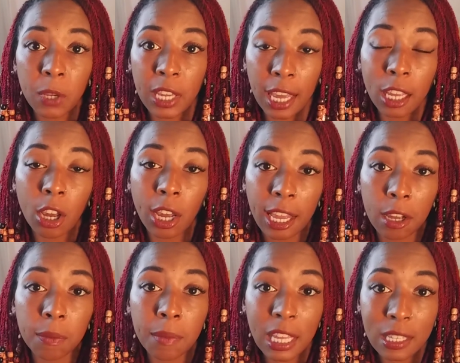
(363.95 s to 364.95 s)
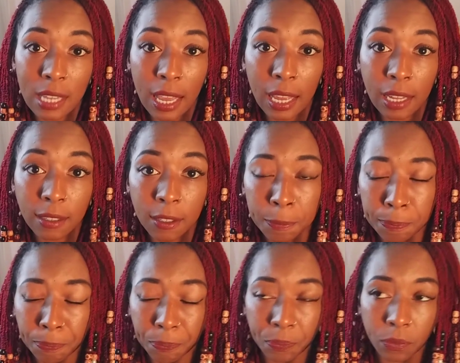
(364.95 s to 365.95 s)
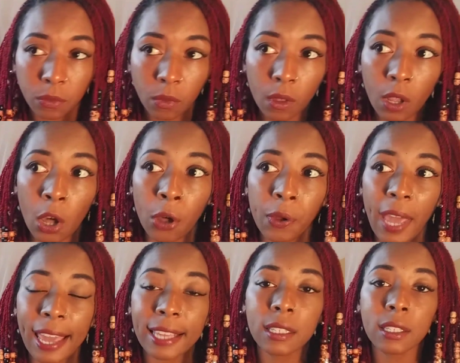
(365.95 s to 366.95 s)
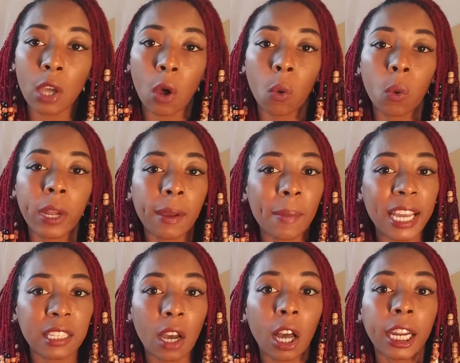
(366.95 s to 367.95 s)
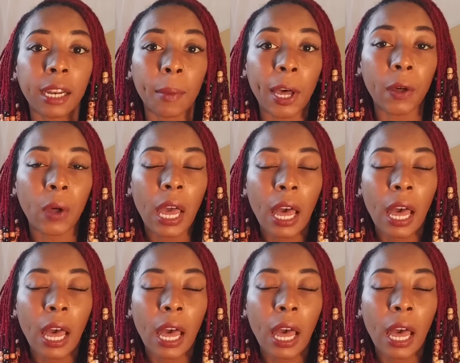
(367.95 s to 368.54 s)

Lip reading: get your hair maintained. Okay, so what am I talking about?